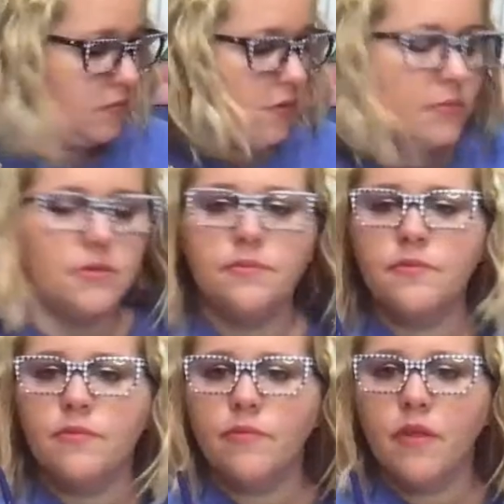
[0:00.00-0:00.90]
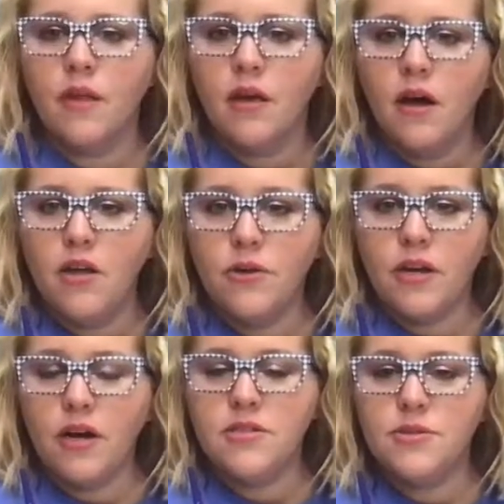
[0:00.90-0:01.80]
Whoops. You
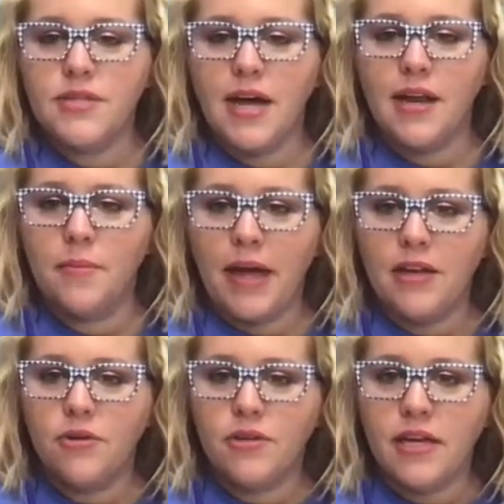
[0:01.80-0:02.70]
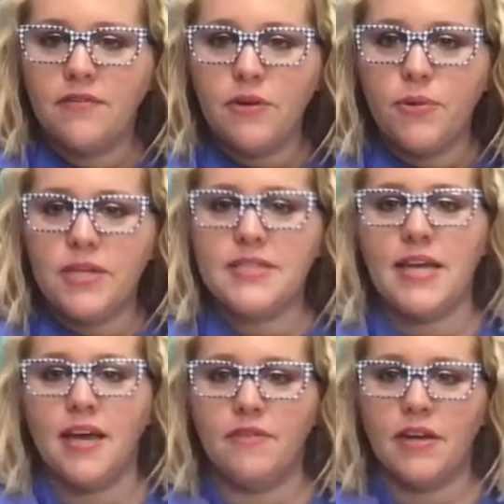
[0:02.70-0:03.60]
can also sign up annually if you want to
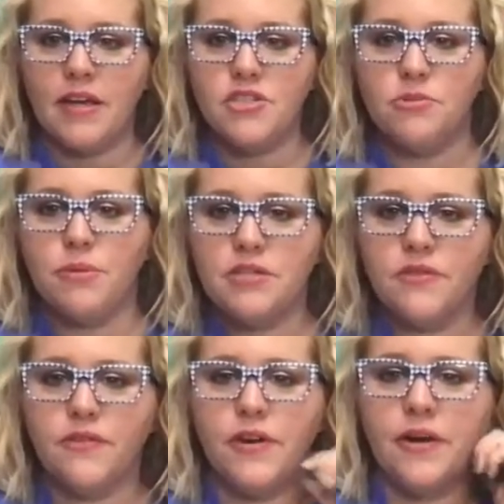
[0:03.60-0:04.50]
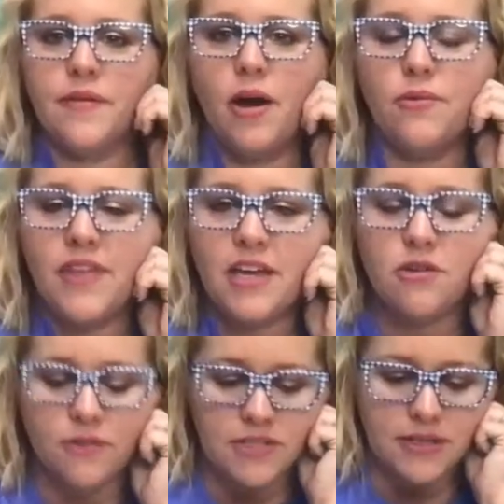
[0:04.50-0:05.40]
save and get two months for free. Oh, thank
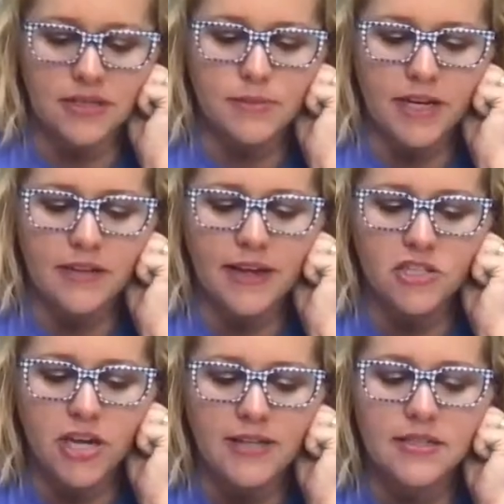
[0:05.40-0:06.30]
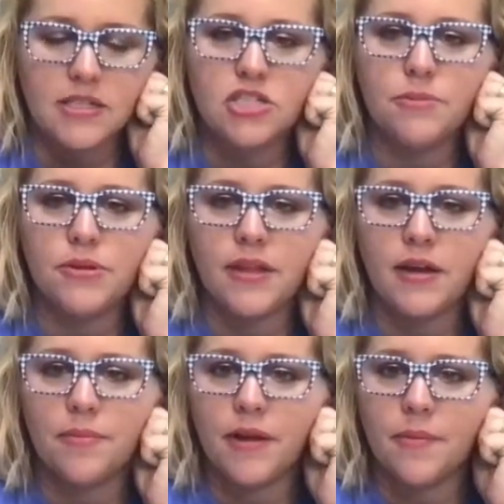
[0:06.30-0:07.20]
you for explaining that, Chastity. She put
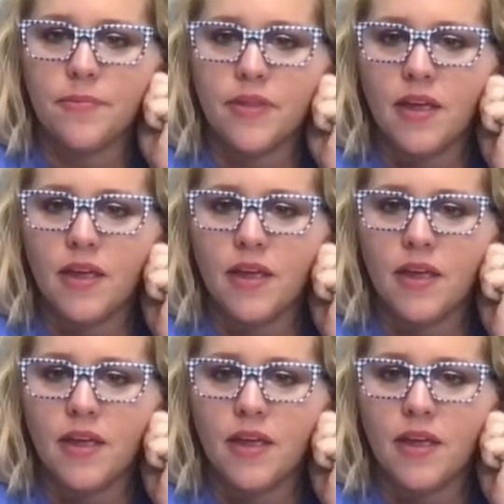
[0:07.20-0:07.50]
that up there.